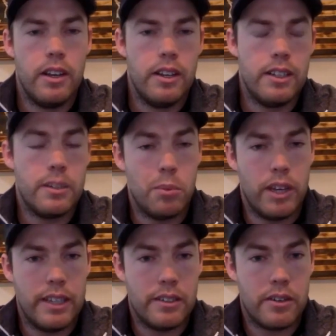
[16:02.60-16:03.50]

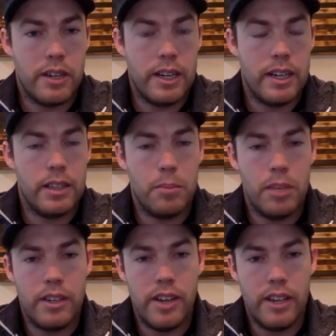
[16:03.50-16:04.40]
display screen on the
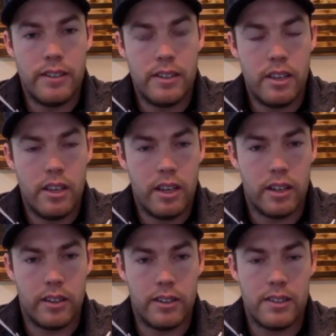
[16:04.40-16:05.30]
PJC and
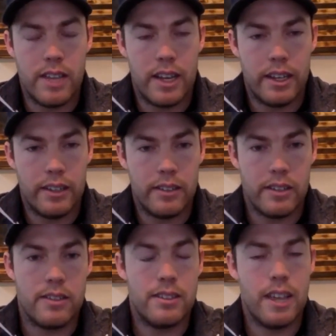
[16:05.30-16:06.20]
all the settings
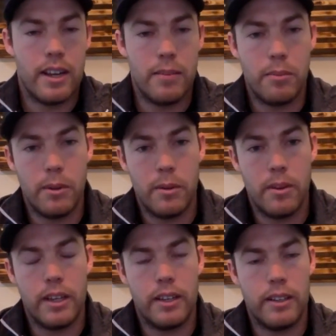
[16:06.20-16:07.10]
and setup
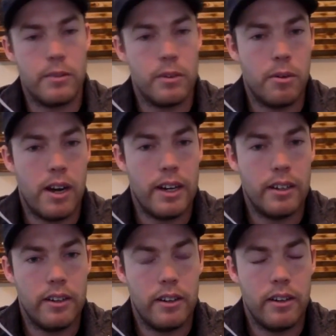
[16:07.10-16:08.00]
that is
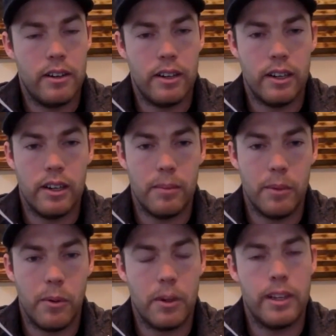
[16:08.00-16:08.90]
required
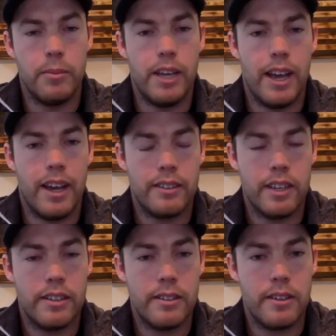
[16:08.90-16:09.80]
or can be
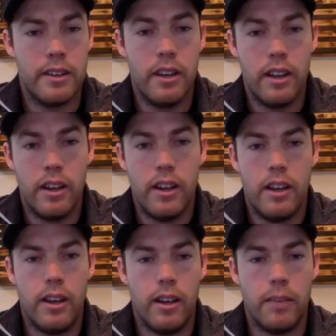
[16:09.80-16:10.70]
accessed,
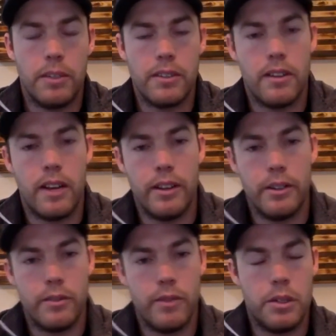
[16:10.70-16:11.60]
because a lot of
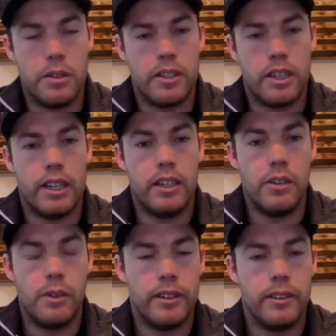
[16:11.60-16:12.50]
those features kind of
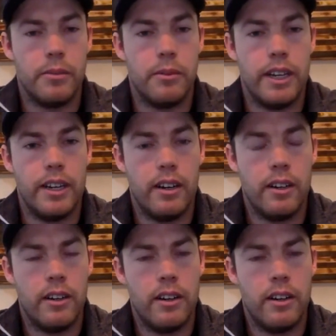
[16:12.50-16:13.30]
go under the radar.